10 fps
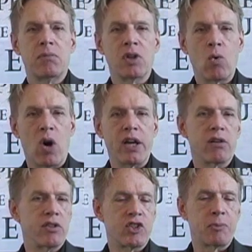
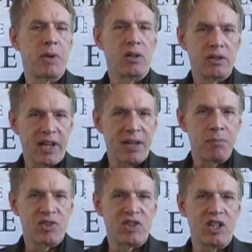McGuire is spelled
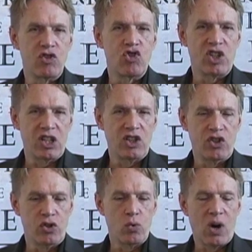
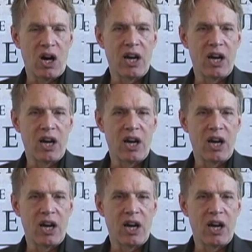M-C-G-U-I-R-E.